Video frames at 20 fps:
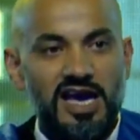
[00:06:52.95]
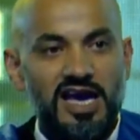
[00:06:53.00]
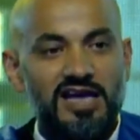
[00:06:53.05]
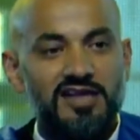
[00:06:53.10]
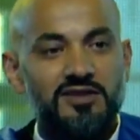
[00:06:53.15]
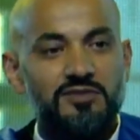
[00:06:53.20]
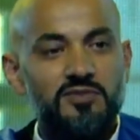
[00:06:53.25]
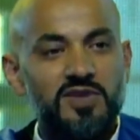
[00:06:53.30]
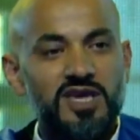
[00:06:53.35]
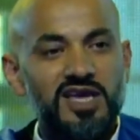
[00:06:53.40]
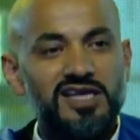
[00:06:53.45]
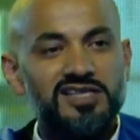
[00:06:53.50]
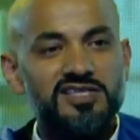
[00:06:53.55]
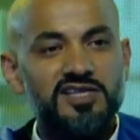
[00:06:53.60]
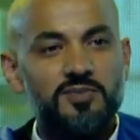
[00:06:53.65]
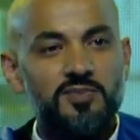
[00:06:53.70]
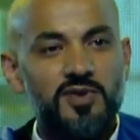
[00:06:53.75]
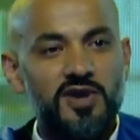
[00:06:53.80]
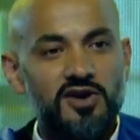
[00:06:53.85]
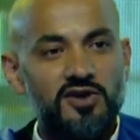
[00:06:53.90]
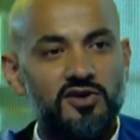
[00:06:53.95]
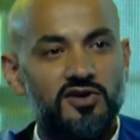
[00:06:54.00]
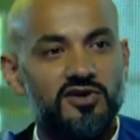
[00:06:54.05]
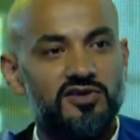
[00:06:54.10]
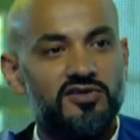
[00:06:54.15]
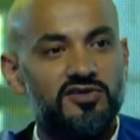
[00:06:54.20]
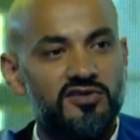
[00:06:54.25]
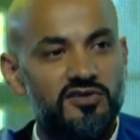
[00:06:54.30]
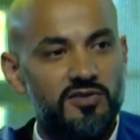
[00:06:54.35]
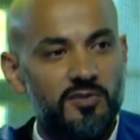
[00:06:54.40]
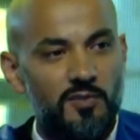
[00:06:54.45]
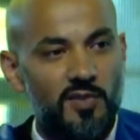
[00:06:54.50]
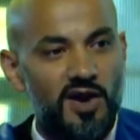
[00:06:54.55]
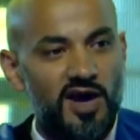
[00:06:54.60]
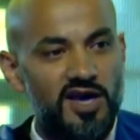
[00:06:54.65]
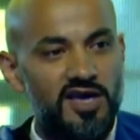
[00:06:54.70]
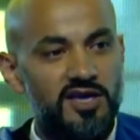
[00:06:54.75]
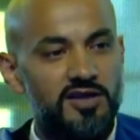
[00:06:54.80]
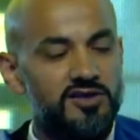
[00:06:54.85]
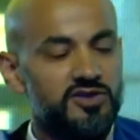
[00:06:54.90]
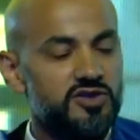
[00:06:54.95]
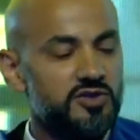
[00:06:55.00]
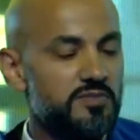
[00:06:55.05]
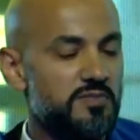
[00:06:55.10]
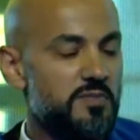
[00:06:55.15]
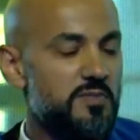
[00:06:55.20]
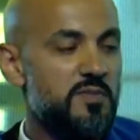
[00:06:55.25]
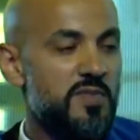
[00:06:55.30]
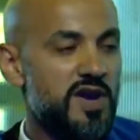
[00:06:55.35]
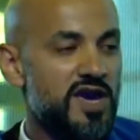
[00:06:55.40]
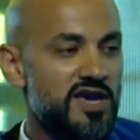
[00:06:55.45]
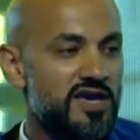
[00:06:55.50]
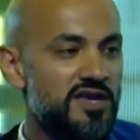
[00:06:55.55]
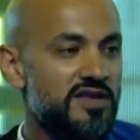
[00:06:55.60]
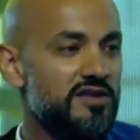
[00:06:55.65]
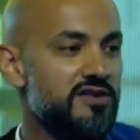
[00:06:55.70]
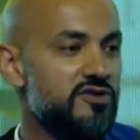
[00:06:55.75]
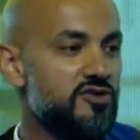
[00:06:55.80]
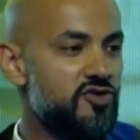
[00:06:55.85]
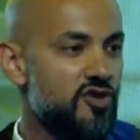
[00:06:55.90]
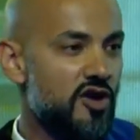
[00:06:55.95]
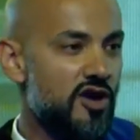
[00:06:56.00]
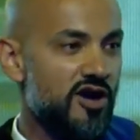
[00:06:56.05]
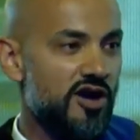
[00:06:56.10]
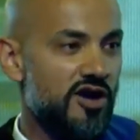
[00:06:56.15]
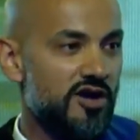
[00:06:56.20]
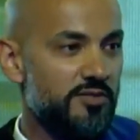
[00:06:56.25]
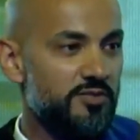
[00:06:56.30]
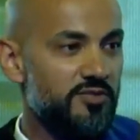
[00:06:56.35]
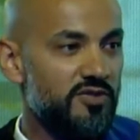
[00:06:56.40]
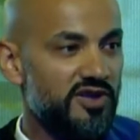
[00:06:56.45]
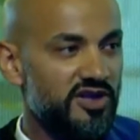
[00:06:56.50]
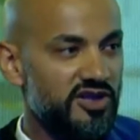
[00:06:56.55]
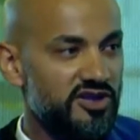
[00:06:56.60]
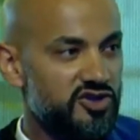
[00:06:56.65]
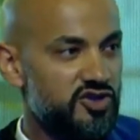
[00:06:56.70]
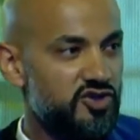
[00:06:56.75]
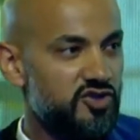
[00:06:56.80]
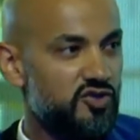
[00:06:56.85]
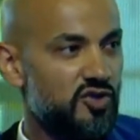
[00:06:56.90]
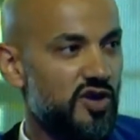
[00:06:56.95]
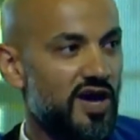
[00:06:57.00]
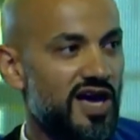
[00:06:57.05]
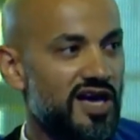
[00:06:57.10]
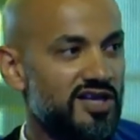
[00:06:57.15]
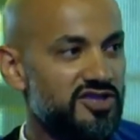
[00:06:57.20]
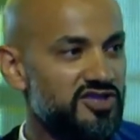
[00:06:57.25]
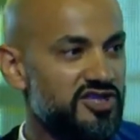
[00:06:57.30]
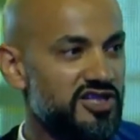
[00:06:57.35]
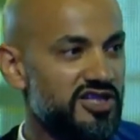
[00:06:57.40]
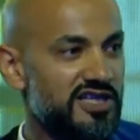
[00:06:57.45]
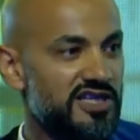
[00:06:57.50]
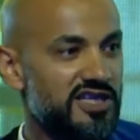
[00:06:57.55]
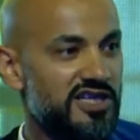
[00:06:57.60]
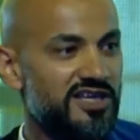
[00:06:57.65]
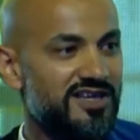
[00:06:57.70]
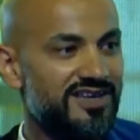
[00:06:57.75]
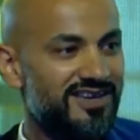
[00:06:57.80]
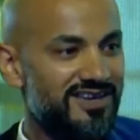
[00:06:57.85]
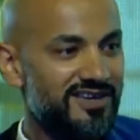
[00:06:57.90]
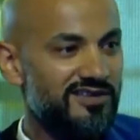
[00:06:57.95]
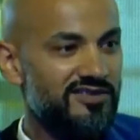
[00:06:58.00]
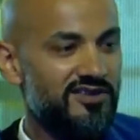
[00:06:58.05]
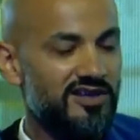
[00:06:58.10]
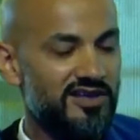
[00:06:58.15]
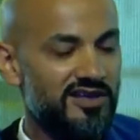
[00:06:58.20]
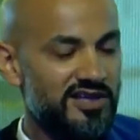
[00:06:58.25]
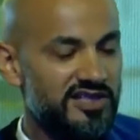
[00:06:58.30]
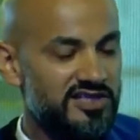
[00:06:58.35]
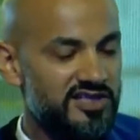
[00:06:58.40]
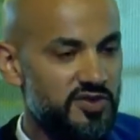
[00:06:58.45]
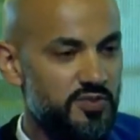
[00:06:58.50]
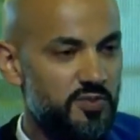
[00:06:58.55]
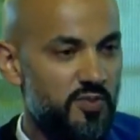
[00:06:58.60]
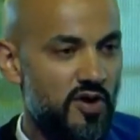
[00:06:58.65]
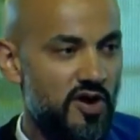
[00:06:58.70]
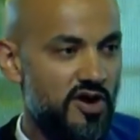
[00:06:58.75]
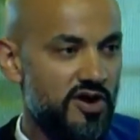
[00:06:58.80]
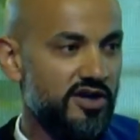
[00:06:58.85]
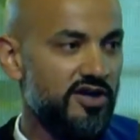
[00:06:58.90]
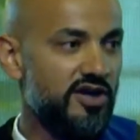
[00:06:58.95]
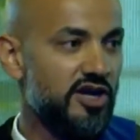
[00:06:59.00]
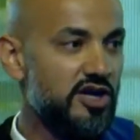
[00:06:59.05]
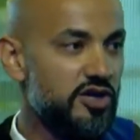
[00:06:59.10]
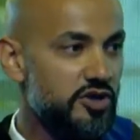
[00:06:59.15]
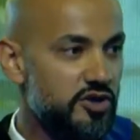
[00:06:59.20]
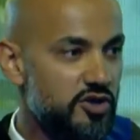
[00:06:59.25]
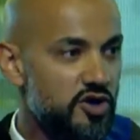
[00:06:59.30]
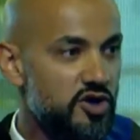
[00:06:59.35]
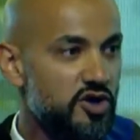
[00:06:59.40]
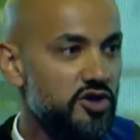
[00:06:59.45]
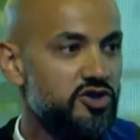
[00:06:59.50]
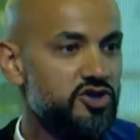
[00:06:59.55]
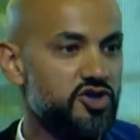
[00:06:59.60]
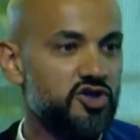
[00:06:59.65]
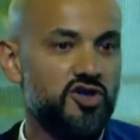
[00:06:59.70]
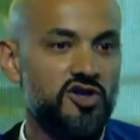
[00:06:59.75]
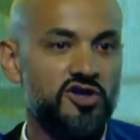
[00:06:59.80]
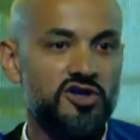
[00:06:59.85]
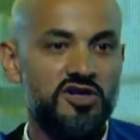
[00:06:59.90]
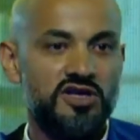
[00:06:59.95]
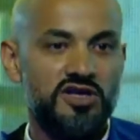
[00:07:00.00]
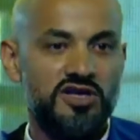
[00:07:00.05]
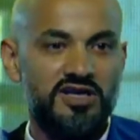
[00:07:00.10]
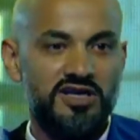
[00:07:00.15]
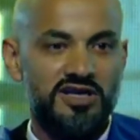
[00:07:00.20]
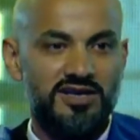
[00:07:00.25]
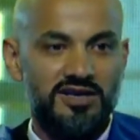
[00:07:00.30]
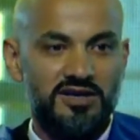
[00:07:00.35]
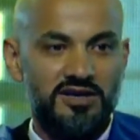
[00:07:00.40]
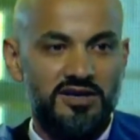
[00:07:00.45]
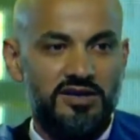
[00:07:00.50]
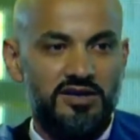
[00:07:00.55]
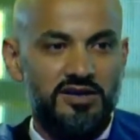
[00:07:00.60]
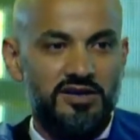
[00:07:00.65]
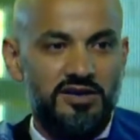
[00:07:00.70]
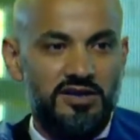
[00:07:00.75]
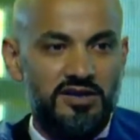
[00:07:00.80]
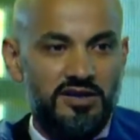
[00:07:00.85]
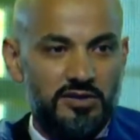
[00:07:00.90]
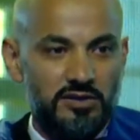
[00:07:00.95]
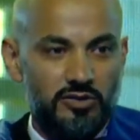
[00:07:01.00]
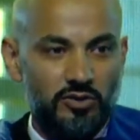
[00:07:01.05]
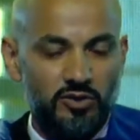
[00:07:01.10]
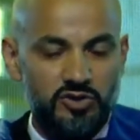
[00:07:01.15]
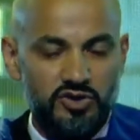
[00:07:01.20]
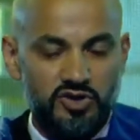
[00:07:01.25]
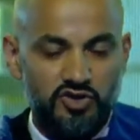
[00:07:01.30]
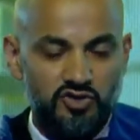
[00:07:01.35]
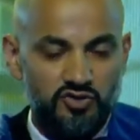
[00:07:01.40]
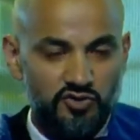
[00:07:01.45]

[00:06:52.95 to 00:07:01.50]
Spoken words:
And me as a parent, my main job is to actually kindle and spark and nurture those